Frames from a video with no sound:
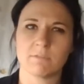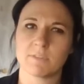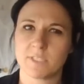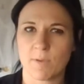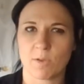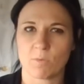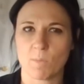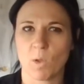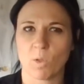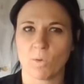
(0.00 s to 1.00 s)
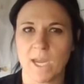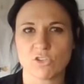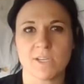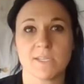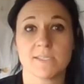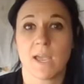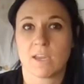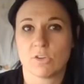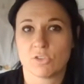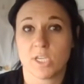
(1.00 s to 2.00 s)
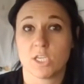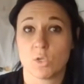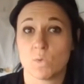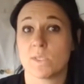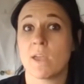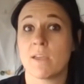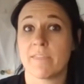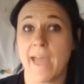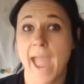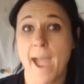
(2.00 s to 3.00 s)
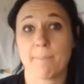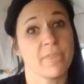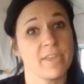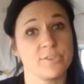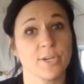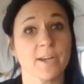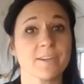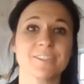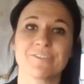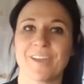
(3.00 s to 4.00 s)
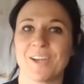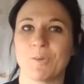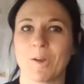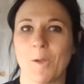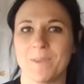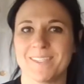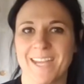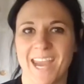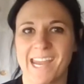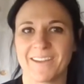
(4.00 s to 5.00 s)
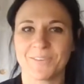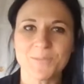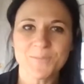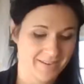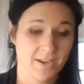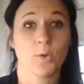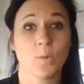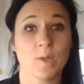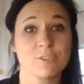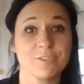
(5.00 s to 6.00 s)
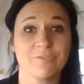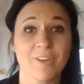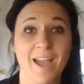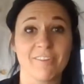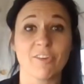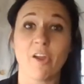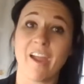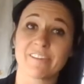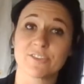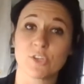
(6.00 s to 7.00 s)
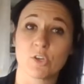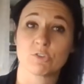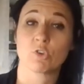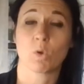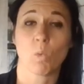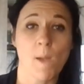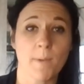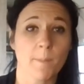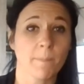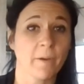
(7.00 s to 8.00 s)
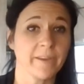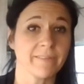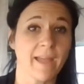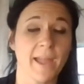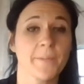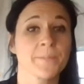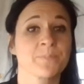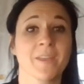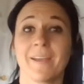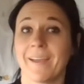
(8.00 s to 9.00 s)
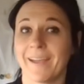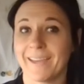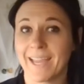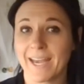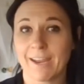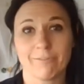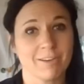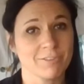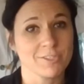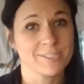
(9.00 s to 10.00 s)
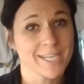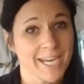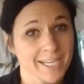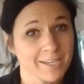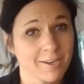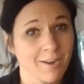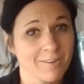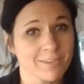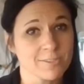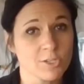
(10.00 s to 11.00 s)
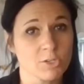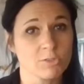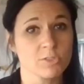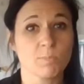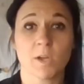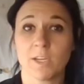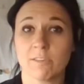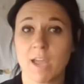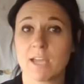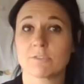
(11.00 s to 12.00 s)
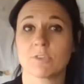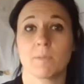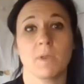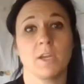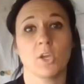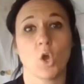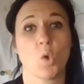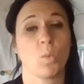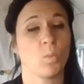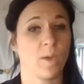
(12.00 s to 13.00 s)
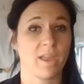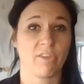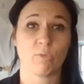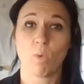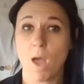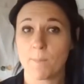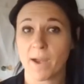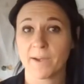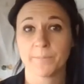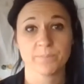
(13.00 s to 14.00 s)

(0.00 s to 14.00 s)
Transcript: some other remote locations. I usually use the app, The Dirt, to find where I'll be staying. Question five, Harvest Hosts or Walmart parking lot? Again, I've never stayed in a Harvest Hosts parking lot, so I'm going to go with Walmart.